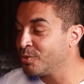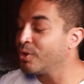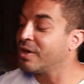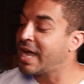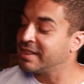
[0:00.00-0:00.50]

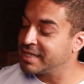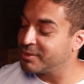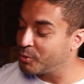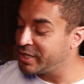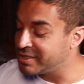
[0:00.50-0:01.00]
Well, I
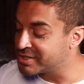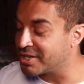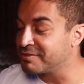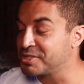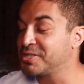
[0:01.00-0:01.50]
think we
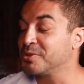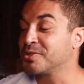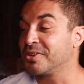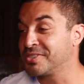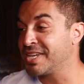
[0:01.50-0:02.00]
deserve to
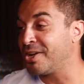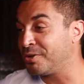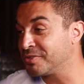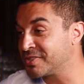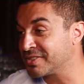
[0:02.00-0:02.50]
toast
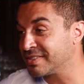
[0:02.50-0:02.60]
ourselves.